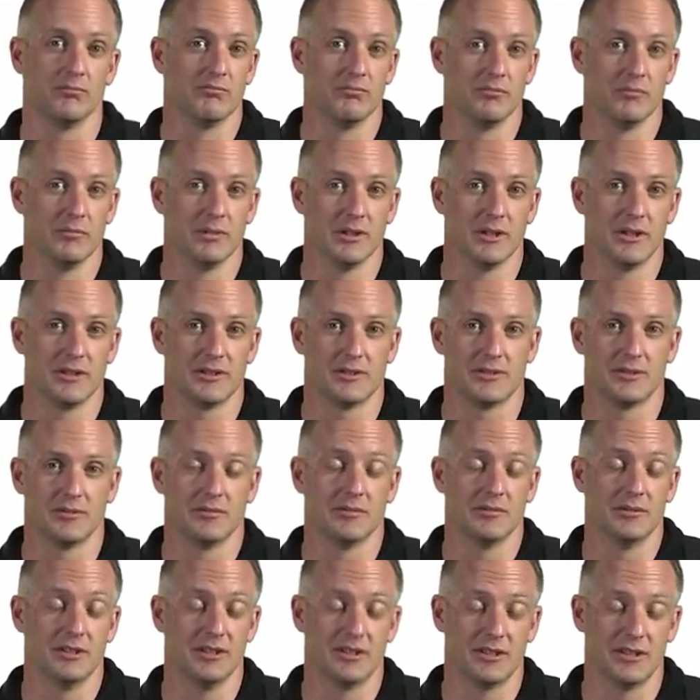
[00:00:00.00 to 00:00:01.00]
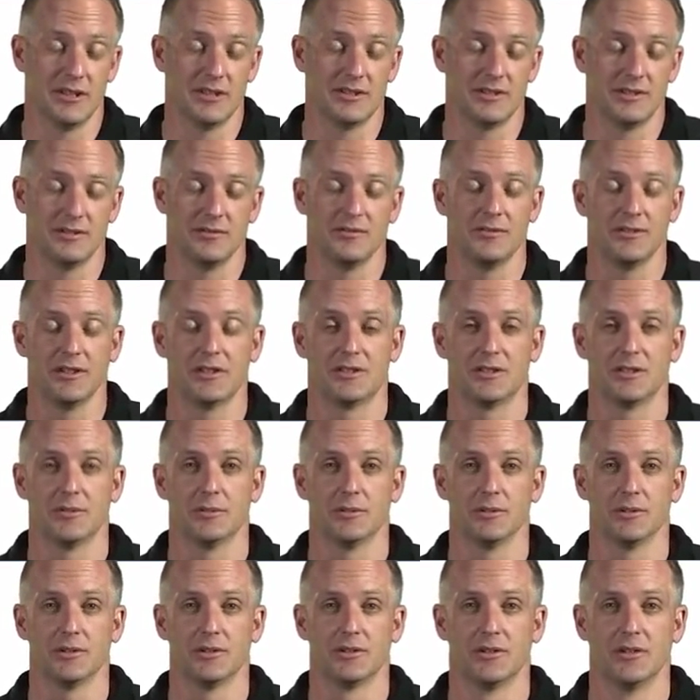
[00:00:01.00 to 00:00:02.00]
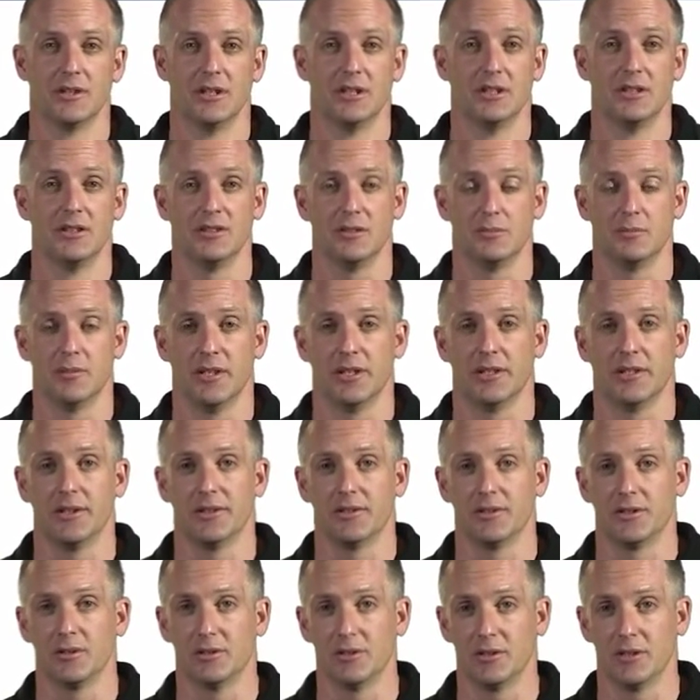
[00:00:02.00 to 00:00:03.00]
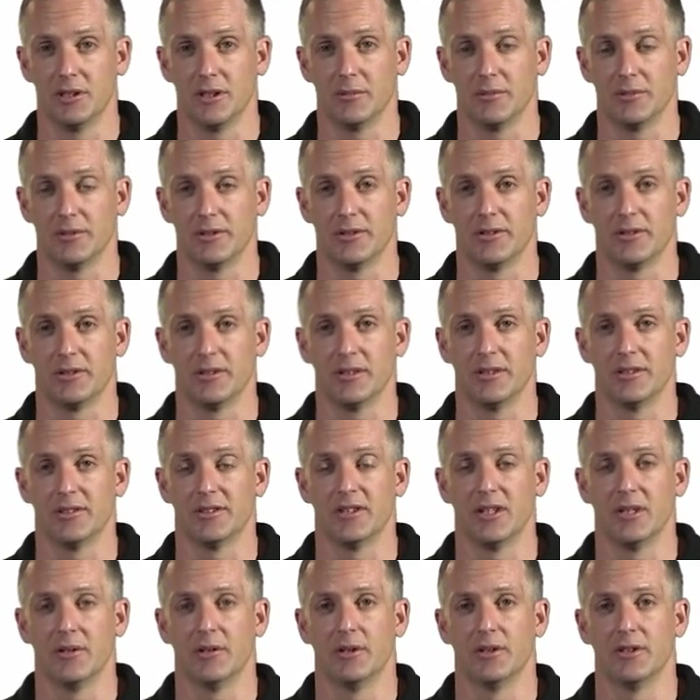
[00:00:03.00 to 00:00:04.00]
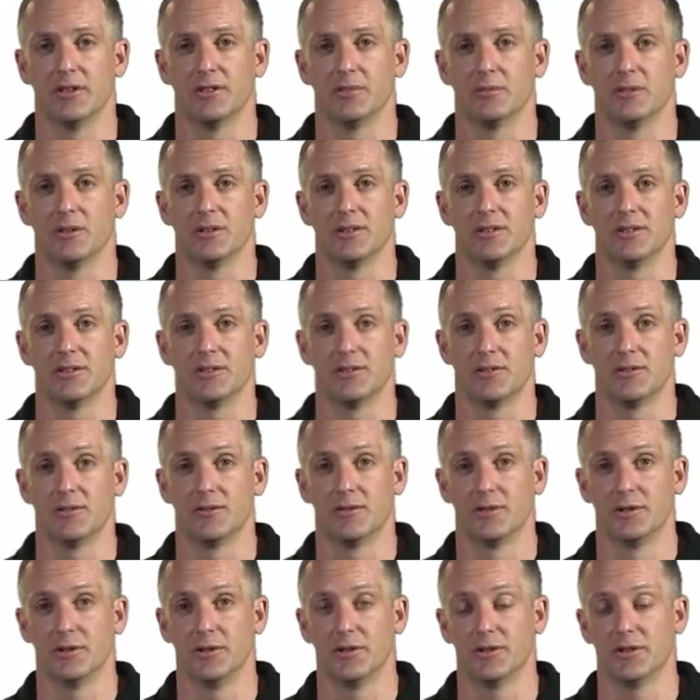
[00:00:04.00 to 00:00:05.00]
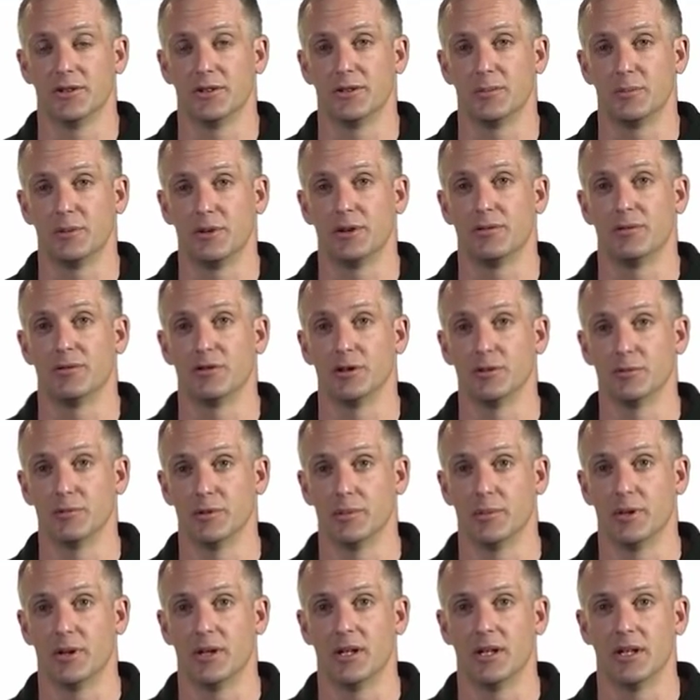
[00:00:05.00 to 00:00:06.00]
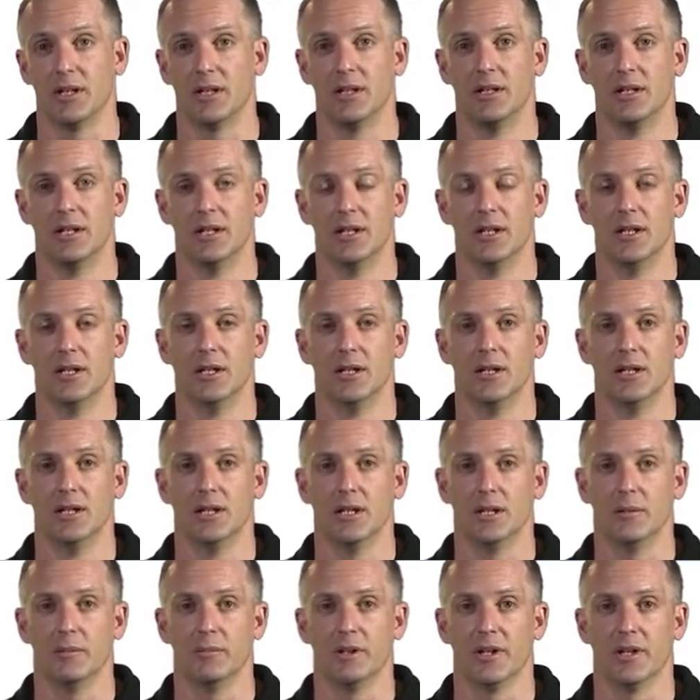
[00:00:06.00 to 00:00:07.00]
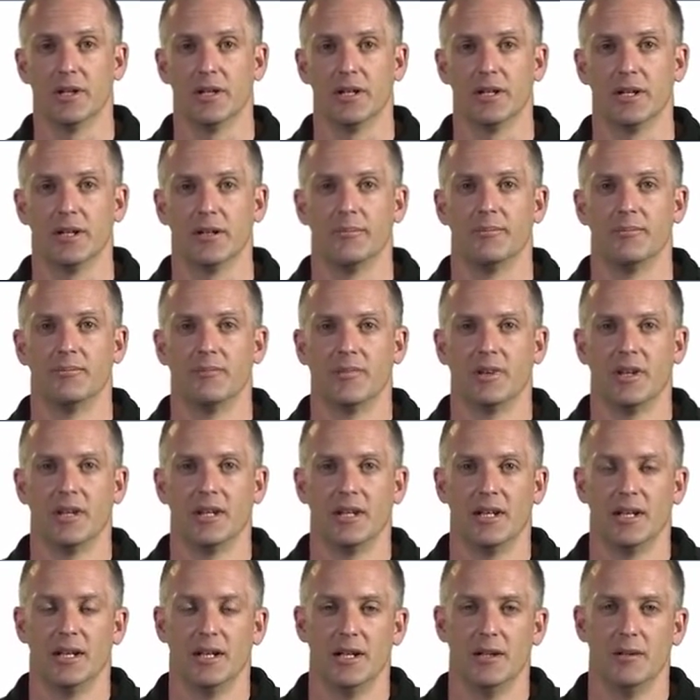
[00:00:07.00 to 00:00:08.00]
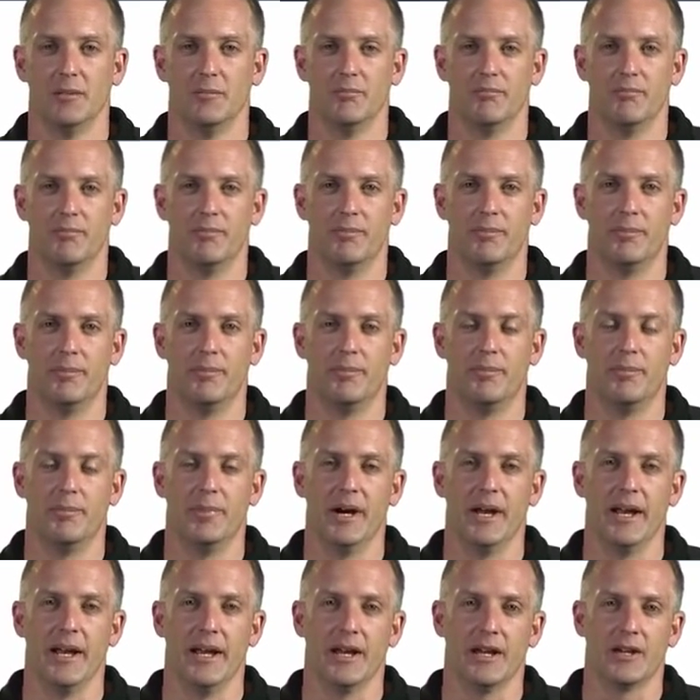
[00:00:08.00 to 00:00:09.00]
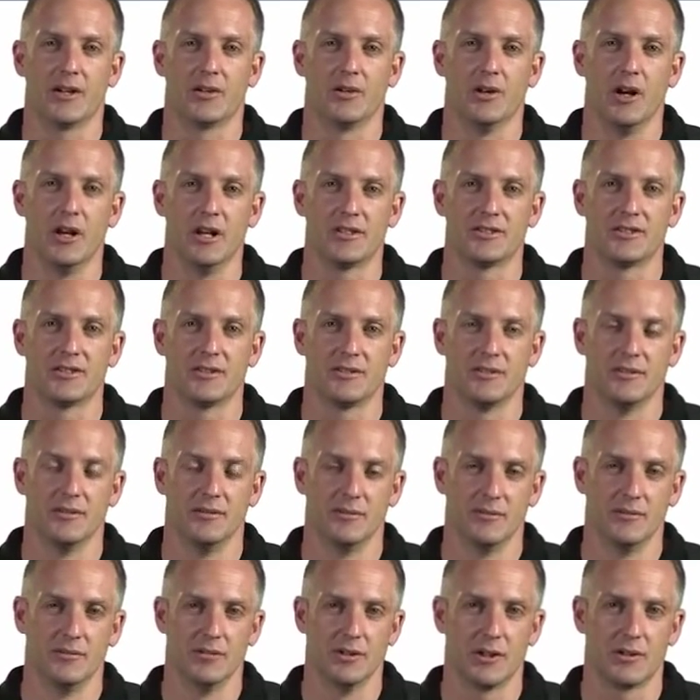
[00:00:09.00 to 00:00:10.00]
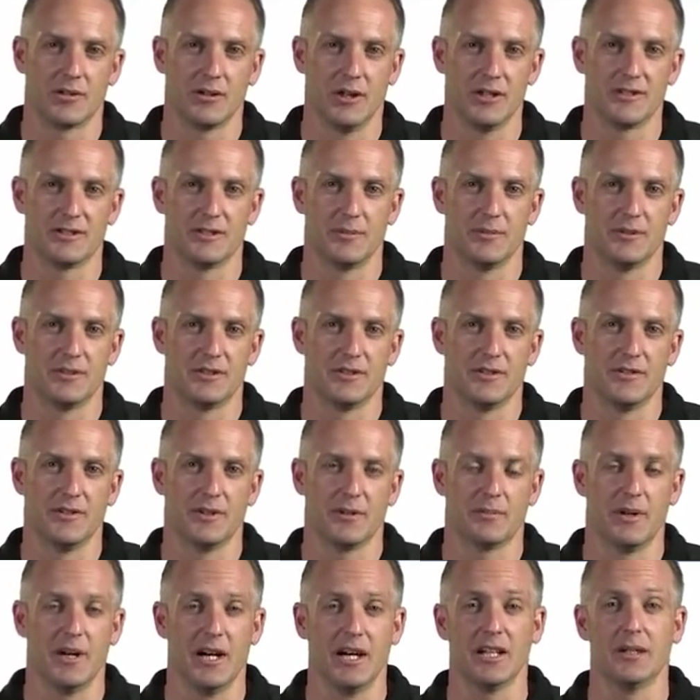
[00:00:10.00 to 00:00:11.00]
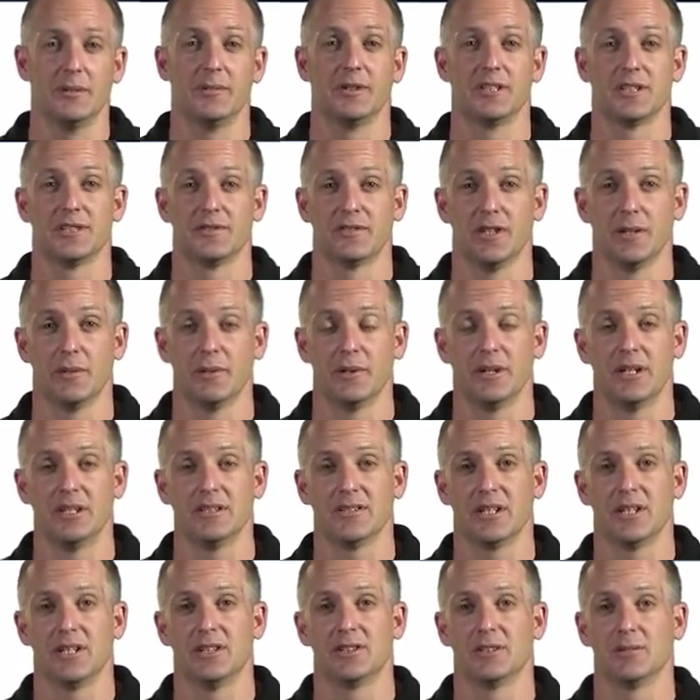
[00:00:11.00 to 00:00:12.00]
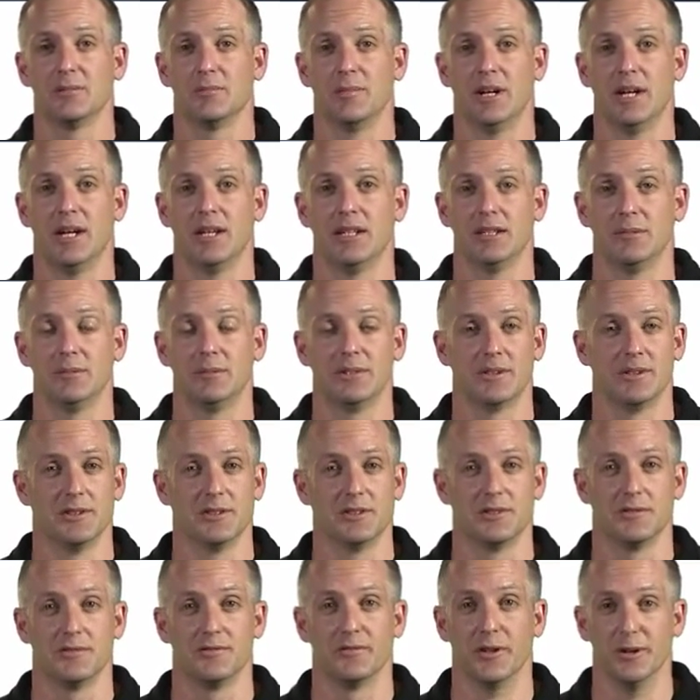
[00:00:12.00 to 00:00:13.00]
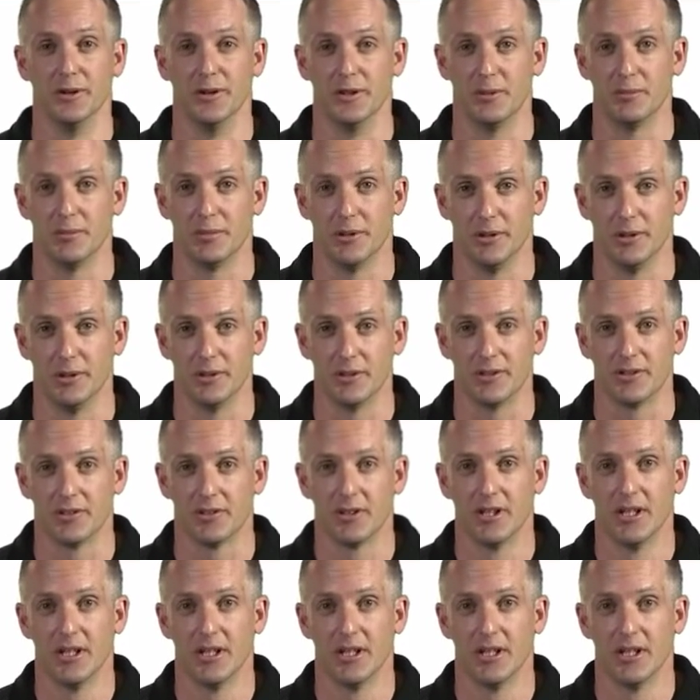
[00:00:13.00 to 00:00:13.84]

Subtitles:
less intensive vegetables, tomatoes, cucumbers and so on, as well as fruit trees, breadfruit, papaya and banana. But across the Pacific, partly because of urbanisation, partly because of food imports,